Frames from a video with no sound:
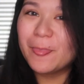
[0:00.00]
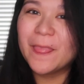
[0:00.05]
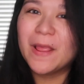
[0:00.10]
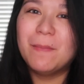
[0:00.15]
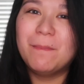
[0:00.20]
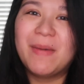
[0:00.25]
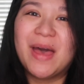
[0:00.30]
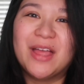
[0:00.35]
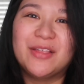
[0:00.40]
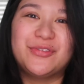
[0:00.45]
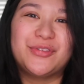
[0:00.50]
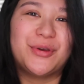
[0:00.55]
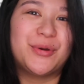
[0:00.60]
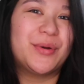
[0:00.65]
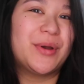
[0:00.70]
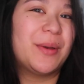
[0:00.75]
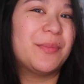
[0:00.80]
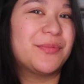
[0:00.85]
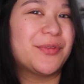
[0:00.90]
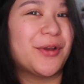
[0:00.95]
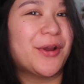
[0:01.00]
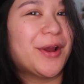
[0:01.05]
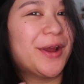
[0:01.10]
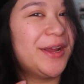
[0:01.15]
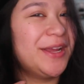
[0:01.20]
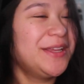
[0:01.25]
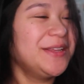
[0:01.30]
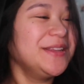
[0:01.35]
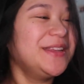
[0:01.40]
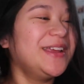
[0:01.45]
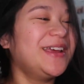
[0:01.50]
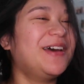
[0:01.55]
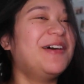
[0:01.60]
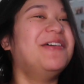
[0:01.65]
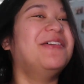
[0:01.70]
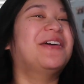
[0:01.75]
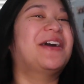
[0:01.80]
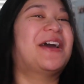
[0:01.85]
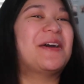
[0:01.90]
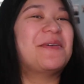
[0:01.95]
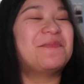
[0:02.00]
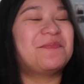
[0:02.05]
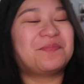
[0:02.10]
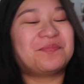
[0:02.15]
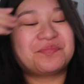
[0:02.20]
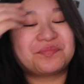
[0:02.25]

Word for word: bad joke, I'm sorry. Okay.